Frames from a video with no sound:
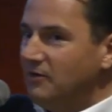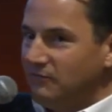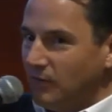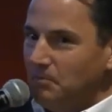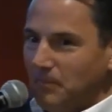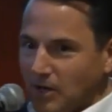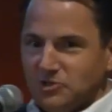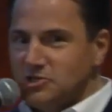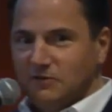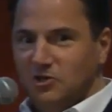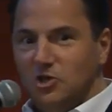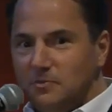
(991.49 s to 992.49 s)
For
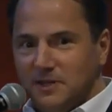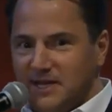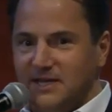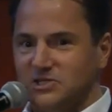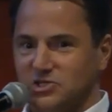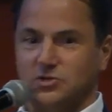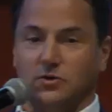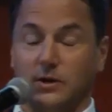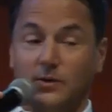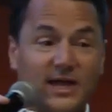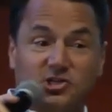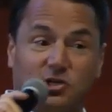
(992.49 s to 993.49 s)
most of human
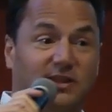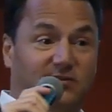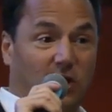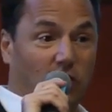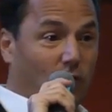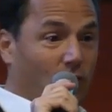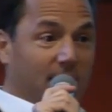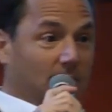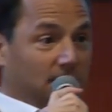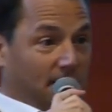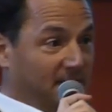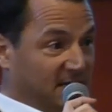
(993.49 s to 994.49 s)
history, we actually live in
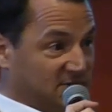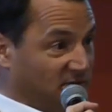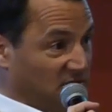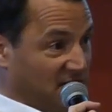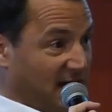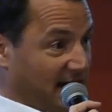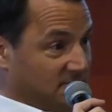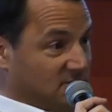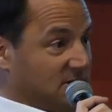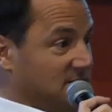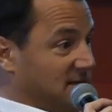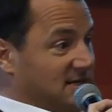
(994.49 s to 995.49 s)
incredibly peaceful
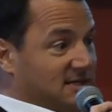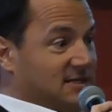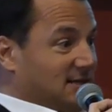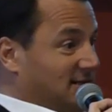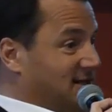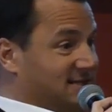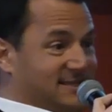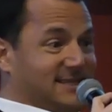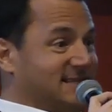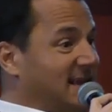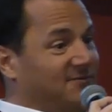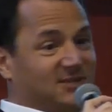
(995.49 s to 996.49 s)
times. Statistically, this is
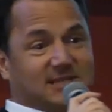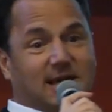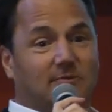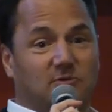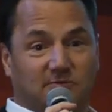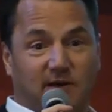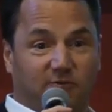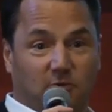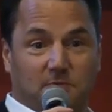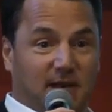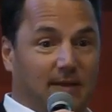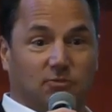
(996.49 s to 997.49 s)
the safest time you've
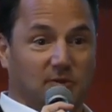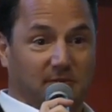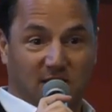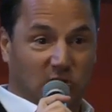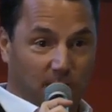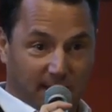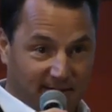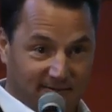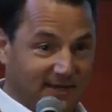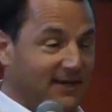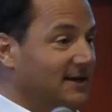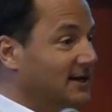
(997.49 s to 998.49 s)
ever been able to be human.
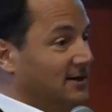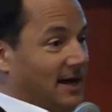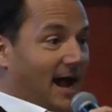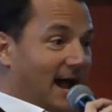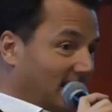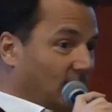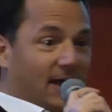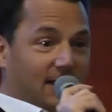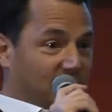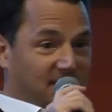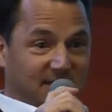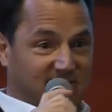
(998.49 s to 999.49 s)
I highly
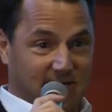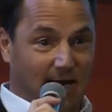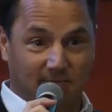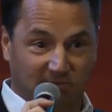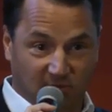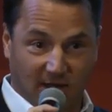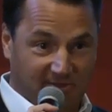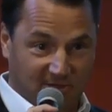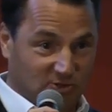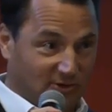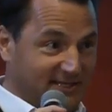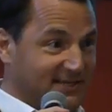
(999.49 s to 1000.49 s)
recommend this time if you have
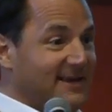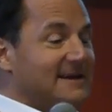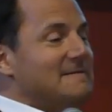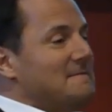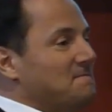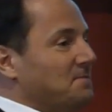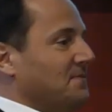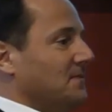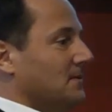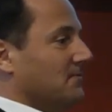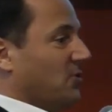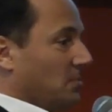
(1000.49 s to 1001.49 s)
the choice.
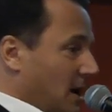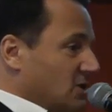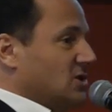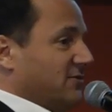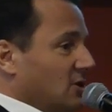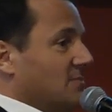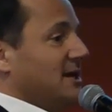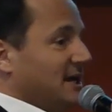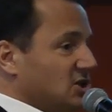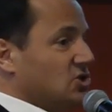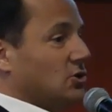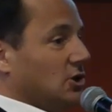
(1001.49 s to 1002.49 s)
For most of human
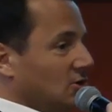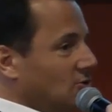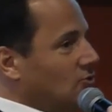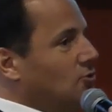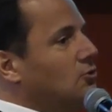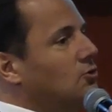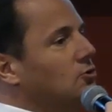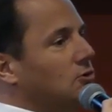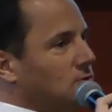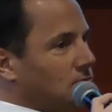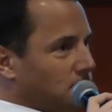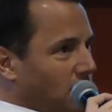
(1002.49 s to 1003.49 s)
history, you
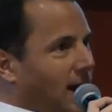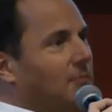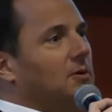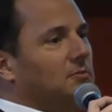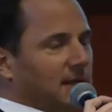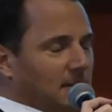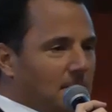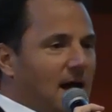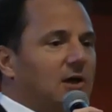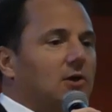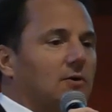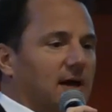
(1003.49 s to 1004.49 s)
probably
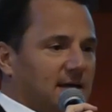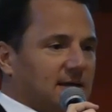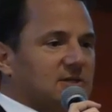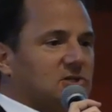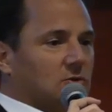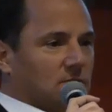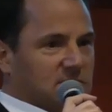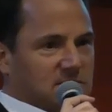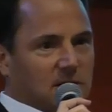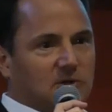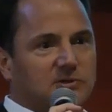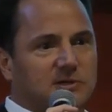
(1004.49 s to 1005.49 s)
met your end as the
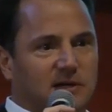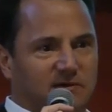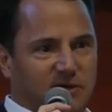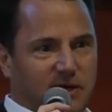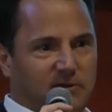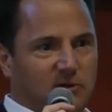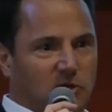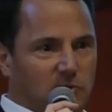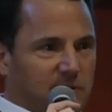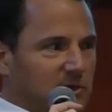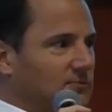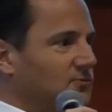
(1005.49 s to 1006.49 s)
result of another
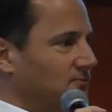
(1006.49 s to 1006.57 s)
human.